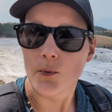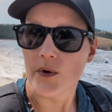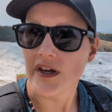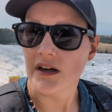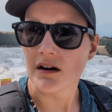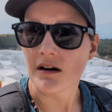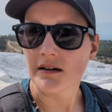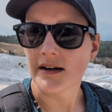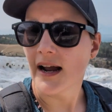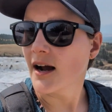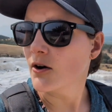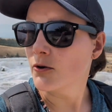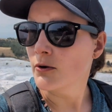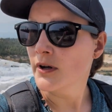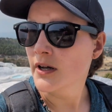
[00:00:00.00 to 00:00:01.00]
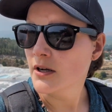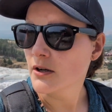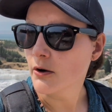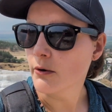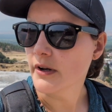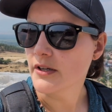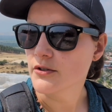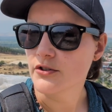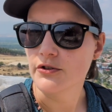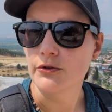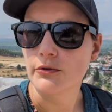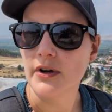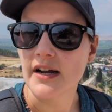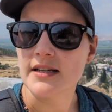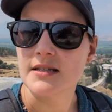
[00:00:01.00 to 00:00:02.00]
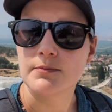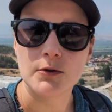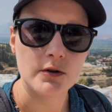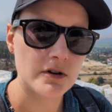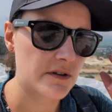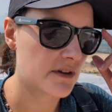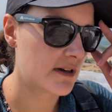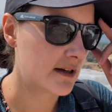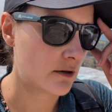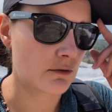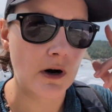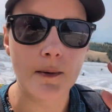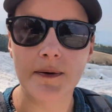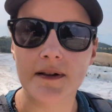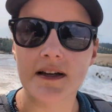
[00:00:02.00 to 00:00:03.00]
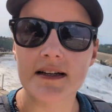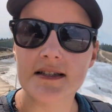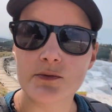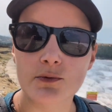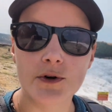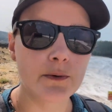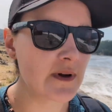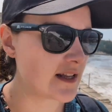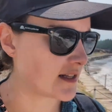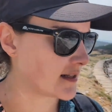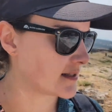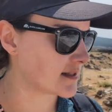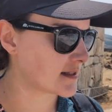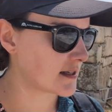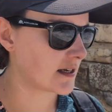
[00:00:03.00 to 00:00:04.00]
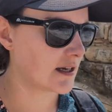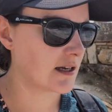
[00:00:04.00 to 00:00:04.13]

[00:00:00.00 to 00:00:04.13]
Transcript: on. We are now going to explore the Hierapolis ruins.